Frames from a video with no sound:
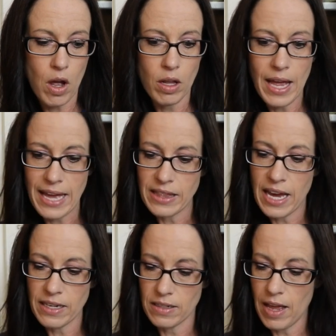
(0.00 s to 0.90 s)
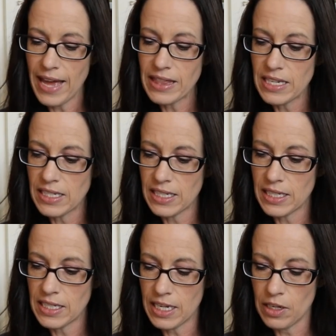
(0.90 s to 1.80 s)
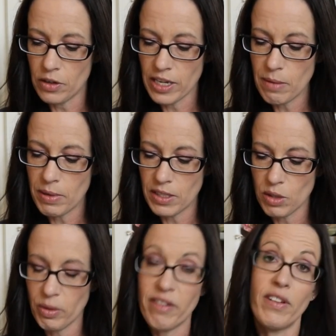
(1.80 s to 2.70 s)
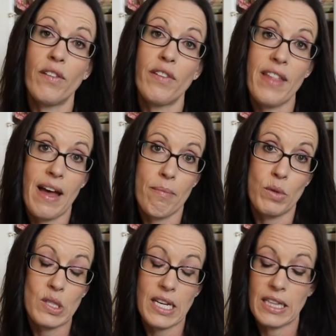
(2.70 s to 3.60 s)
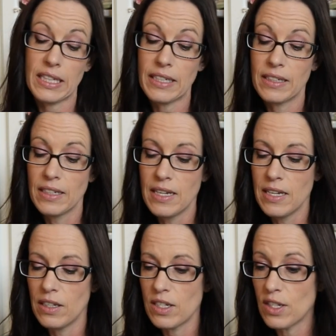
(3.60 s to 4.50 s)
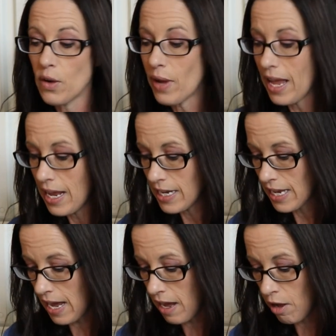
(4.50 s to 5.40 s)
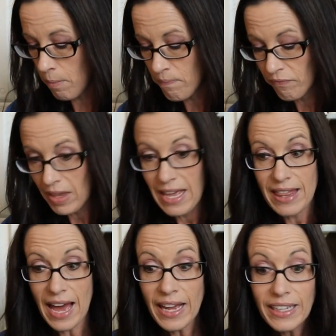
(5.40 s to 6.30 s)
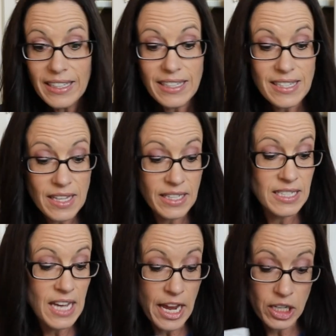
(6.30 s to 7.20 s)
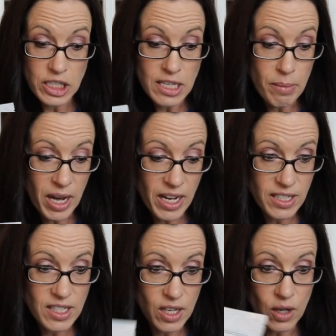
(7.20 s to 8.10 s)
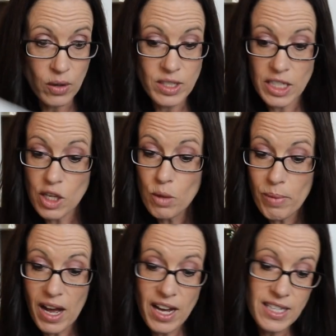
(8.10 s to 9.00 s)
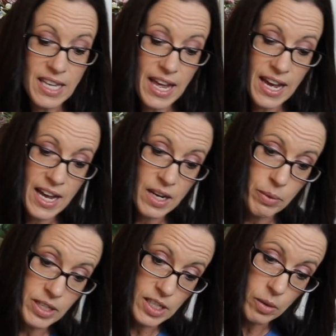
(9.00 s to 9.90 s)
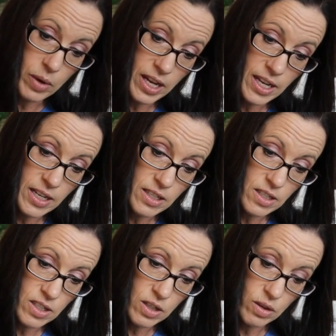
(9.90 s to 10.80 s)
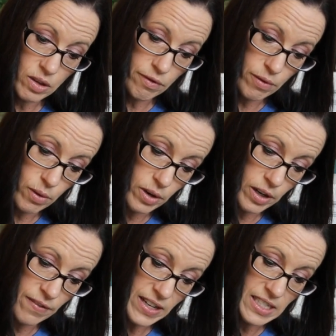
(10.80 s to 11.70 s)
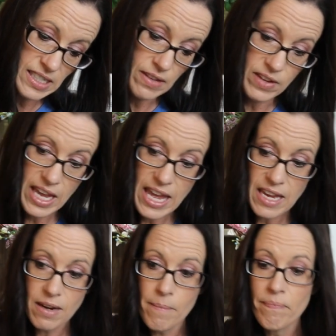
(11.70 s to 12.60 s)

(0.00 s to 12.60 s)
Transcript: I'll add that, add this to the tin, or keep it as a refill for that most likely. So anyhow, that is the entire tea box. So it's a cute box, and what is there? One, two, three, four, five, six, seven, eight.